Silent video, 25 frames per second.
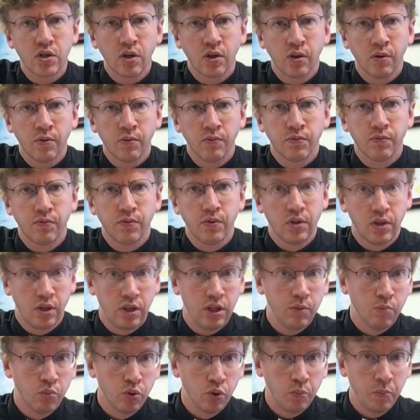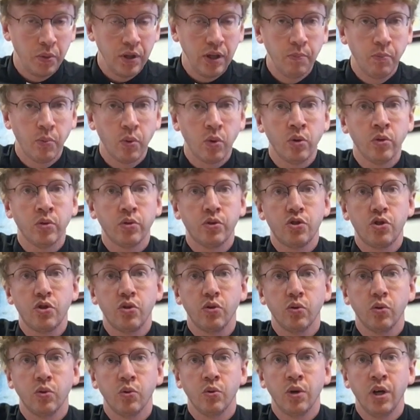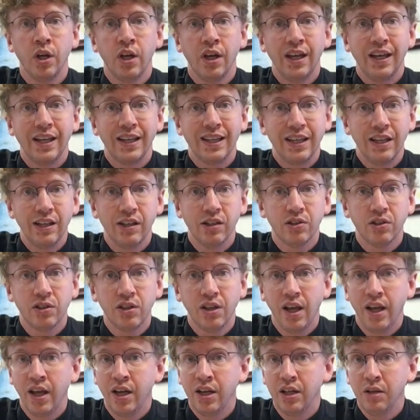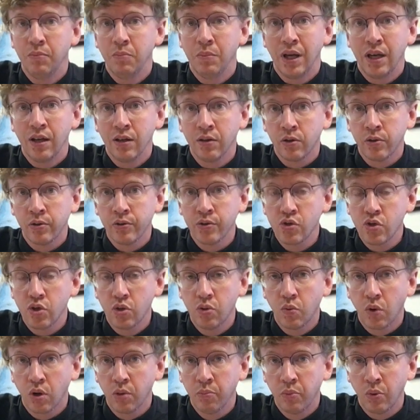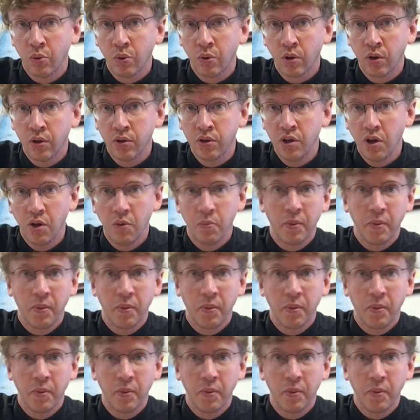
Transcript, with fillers: of the Hebrew people to kill any males who are born,